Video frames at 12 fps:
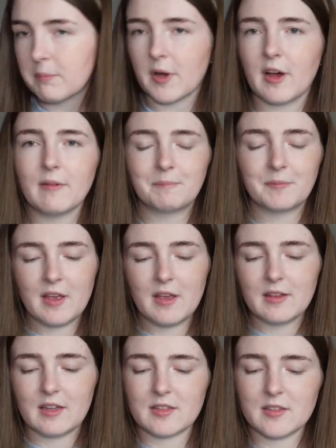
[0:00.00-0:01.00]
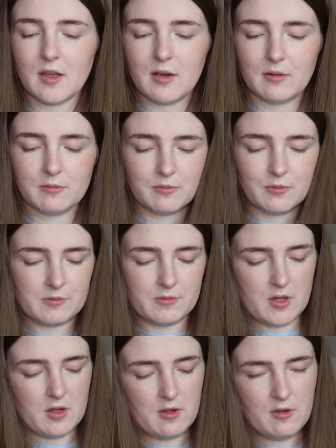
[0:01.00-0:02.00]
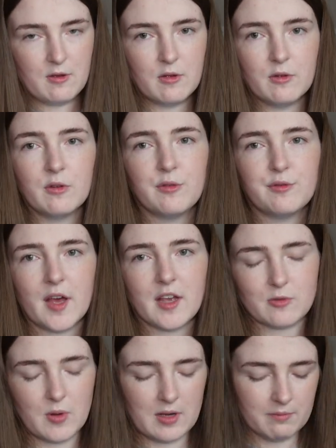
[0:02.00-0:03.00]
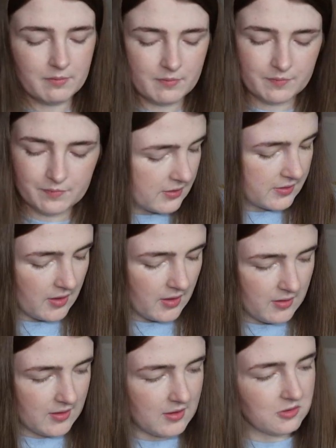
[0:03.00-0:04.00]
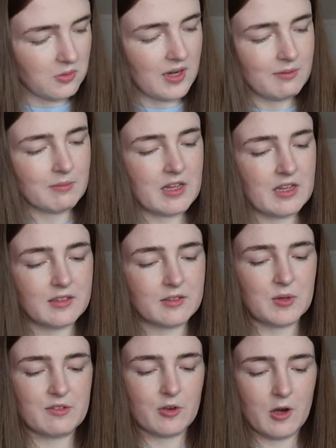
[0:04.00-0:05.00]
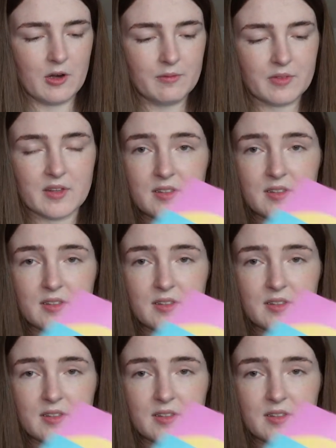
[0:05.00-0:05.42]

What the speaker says: but let's start with the first one. So this one is, we've got the